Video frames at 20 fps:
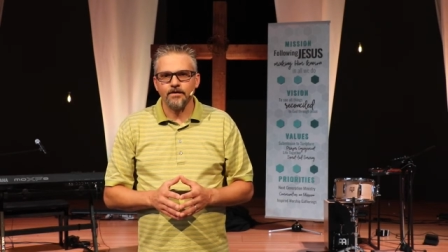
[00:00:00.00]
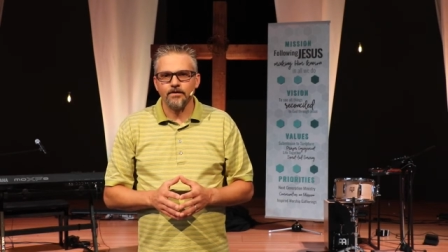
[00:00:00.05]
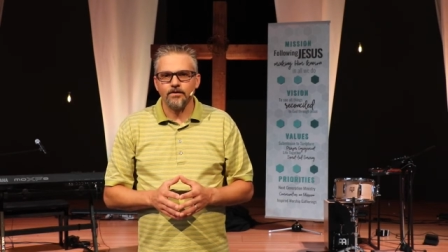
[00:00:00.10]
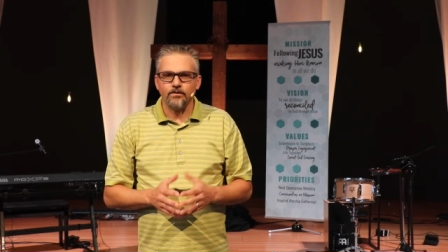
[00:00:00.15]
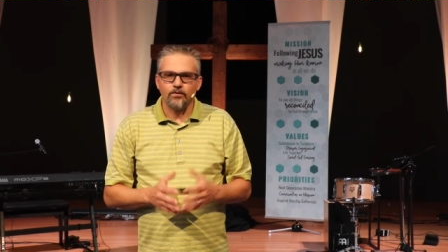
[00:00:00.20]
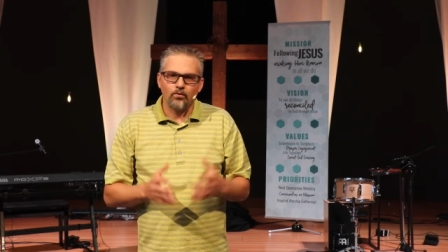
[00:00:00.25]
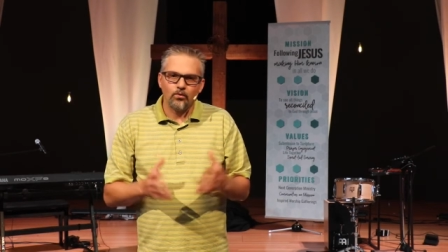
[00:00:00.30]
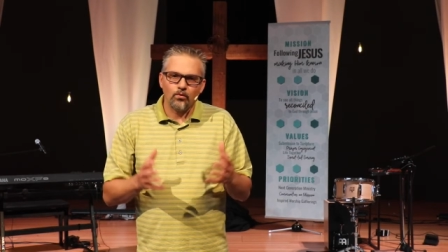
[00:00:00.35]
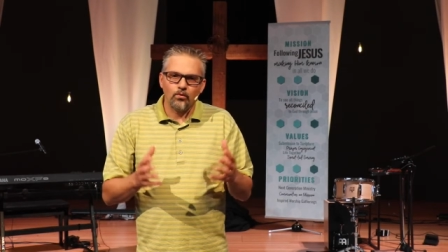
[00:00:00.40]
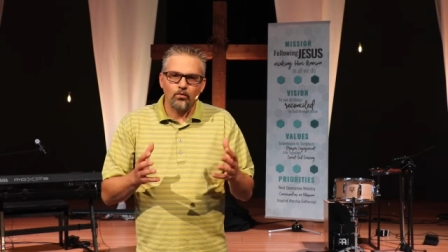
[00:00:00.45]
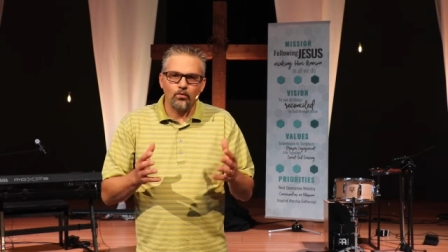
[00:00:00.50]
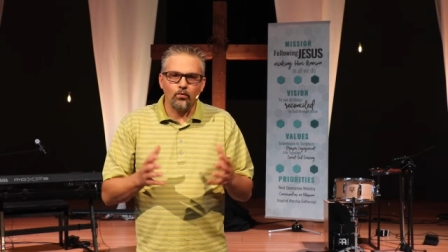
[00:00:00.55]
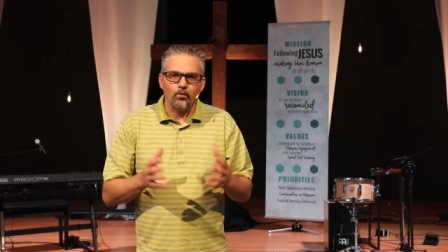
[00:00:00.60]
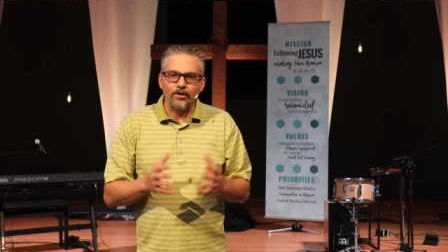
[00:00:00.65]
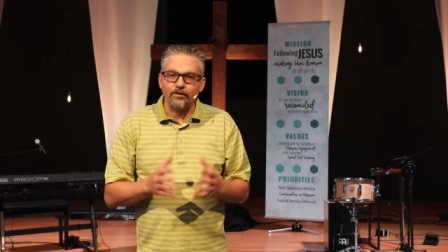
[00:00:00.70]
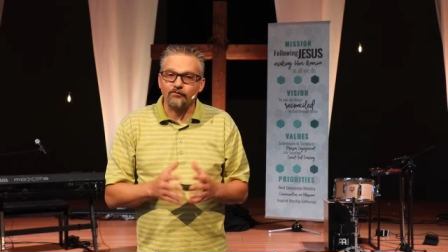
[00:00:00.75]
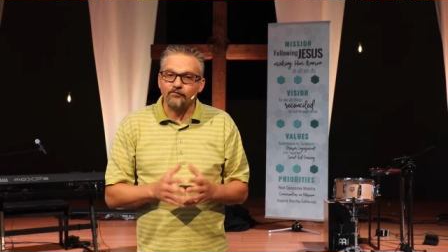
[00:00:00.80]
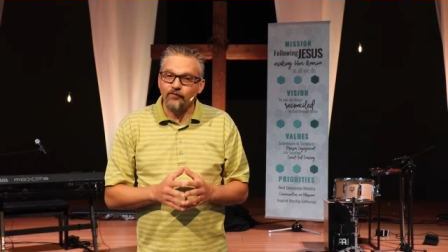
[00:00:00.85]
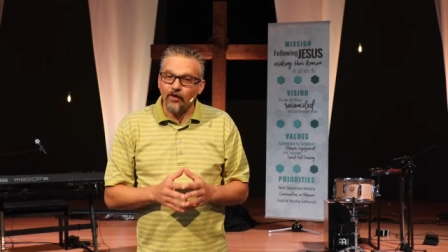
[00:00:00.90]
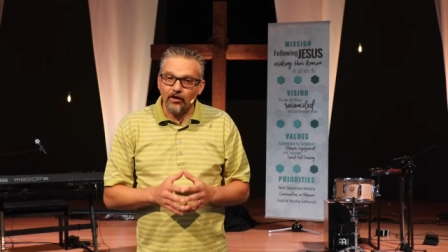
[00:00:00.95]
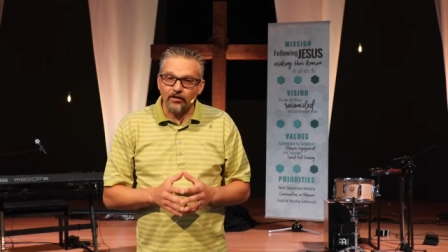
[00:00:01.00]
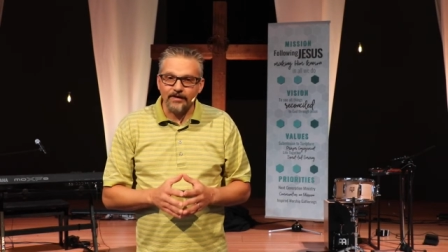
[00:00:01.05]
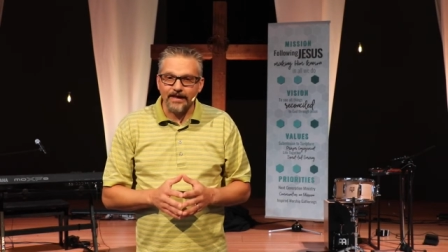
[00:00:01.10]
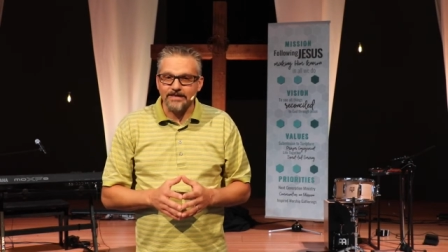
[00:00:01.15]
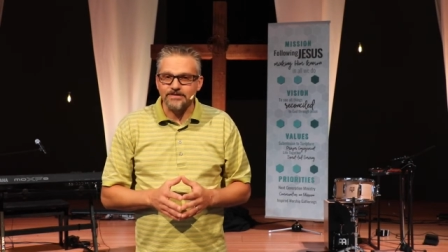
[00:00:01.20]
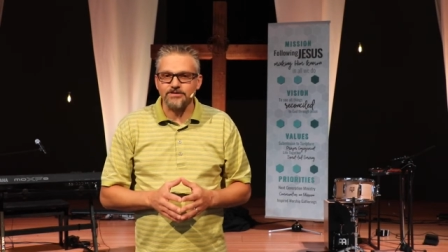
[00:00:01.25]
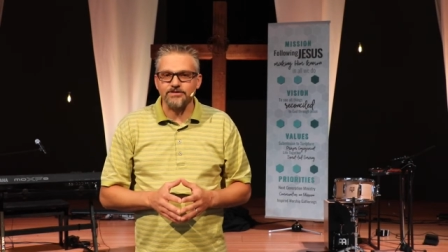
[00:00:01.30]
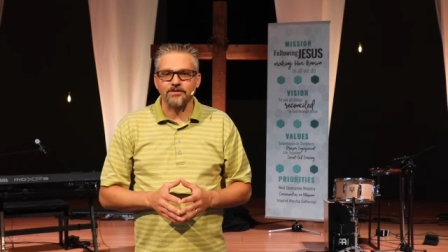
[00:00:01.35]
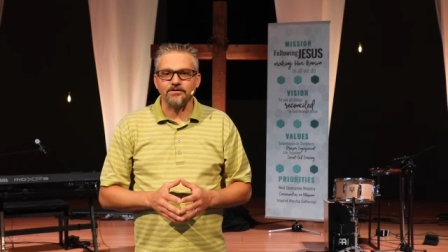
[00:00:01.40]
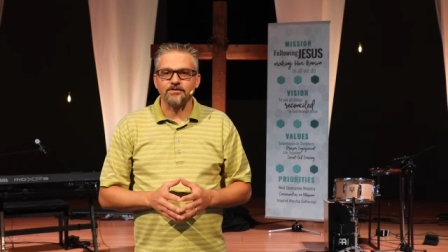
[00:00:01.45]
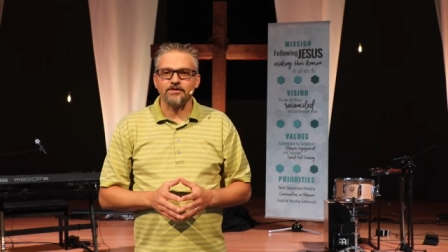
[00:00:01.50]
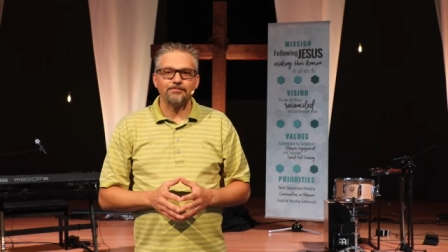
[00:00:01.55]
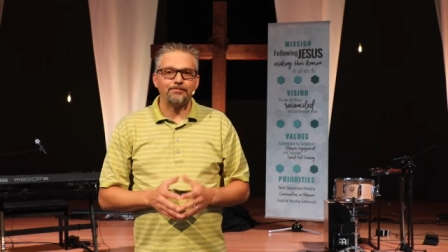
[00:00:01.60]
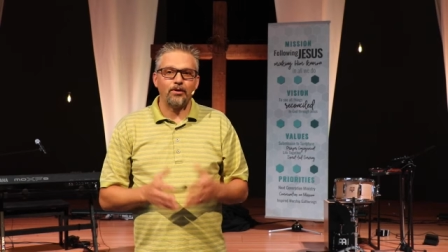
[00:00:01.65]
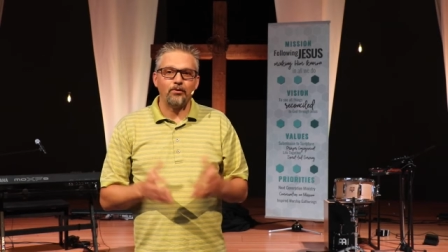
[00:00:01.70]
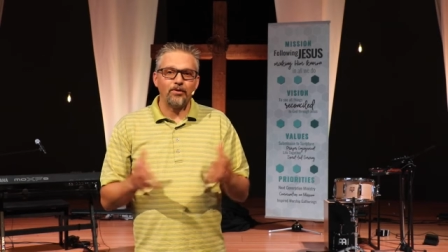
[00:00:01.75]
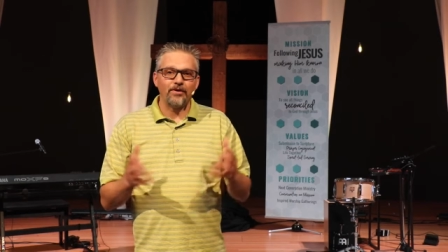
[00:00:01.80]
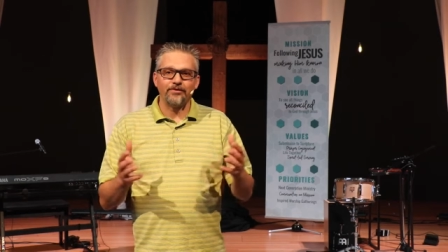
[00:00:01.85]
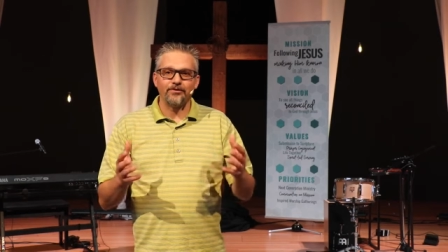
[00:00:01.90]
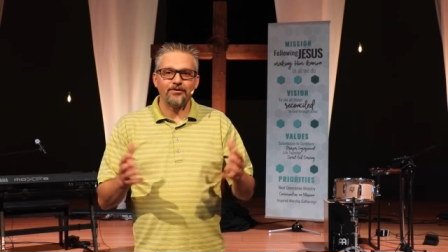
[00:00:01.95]
We're far less certain about
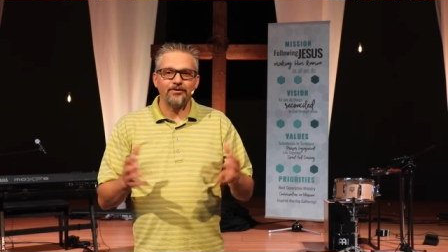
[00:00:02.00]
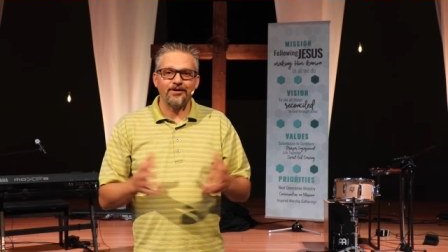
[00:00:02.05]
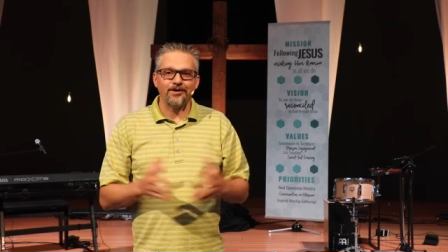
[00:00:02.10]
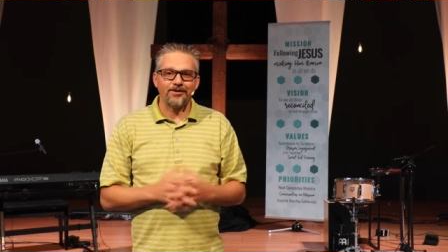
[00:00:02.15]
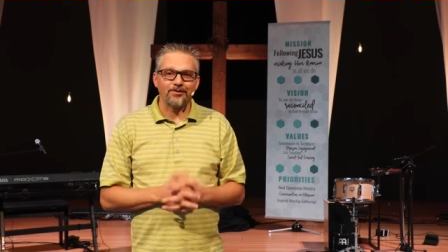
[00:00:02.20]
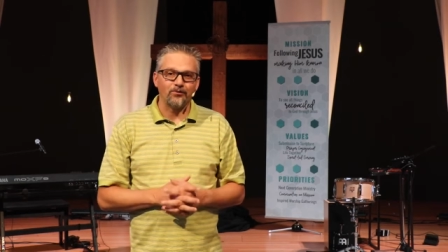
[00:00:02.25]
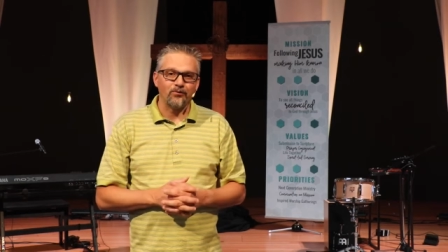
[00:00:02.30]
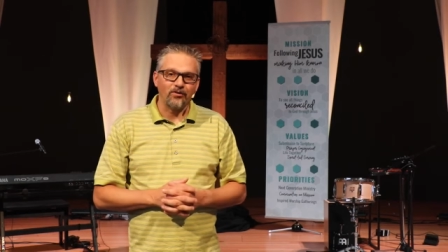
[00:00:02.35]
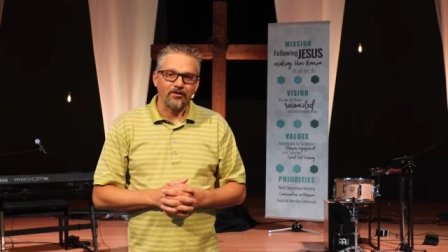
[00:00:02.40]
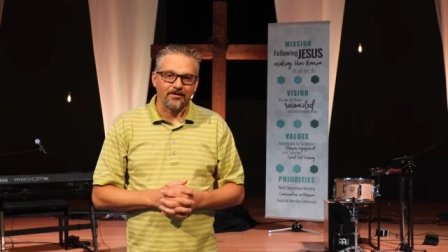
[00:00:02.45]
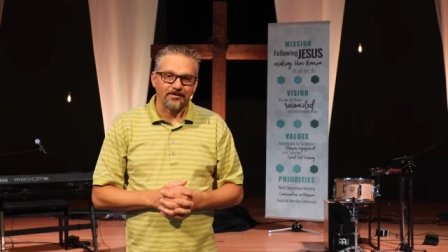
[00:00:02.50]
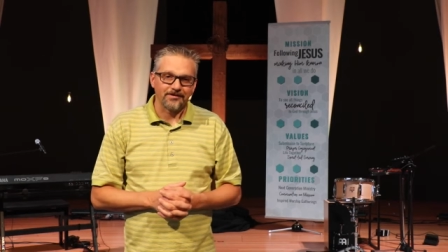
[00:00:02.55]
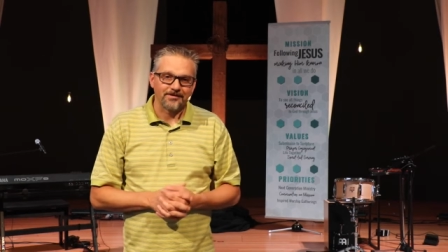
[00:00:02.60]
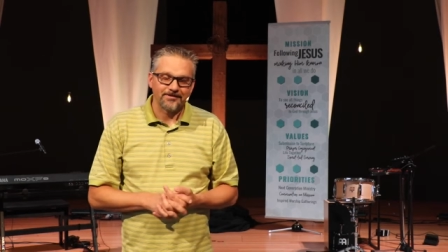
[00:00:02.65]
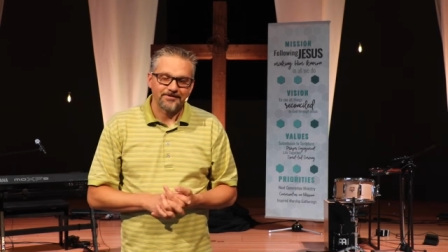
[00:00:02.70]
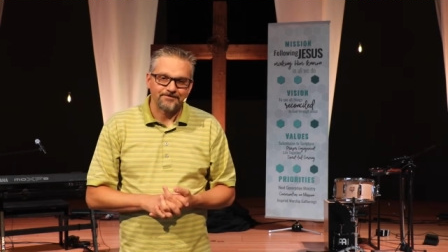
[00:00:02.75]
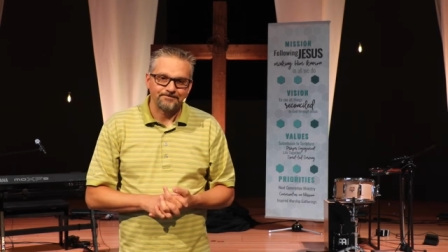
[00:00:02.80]
whether or not it worked.